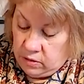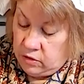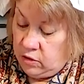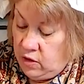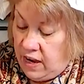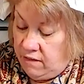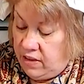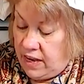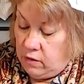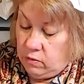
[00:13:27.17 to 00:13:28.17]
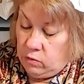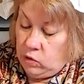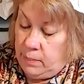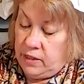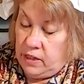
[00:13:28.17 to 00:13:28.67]
So you have that
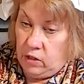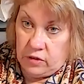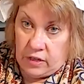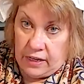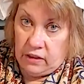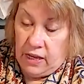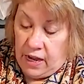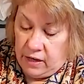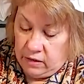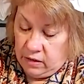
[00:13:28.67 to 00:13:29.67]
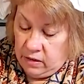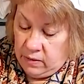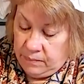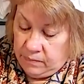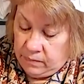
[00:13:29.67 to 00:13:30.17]
ribbon that looks like that.
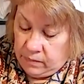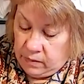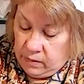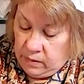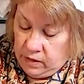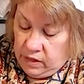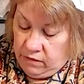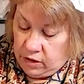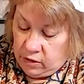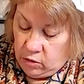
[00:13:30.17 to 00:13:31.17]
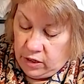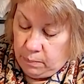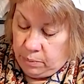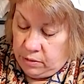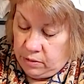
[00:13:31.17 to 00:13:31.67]
Give it a
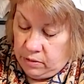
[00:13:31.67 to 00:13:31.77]
crimp